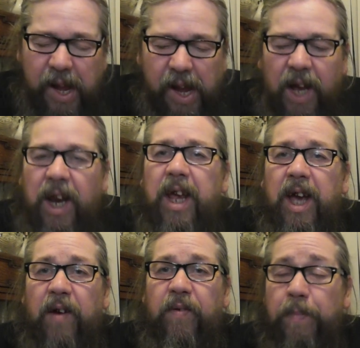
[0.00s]
and I
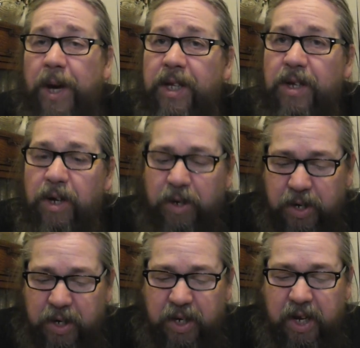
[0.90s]
have a battered
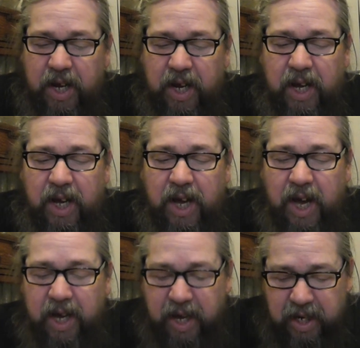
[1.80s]

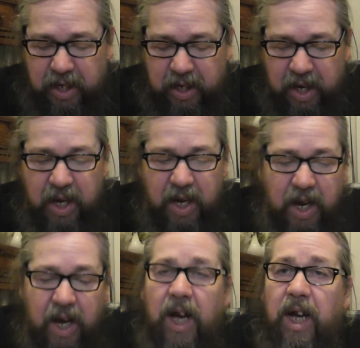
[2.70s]
haggis
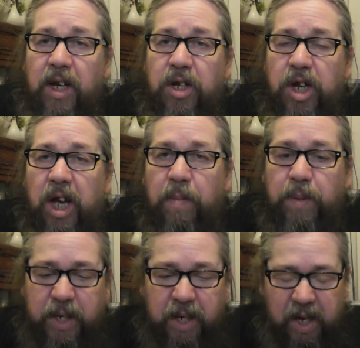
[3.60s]
and
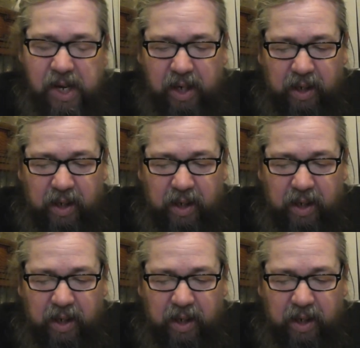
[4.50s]
chips.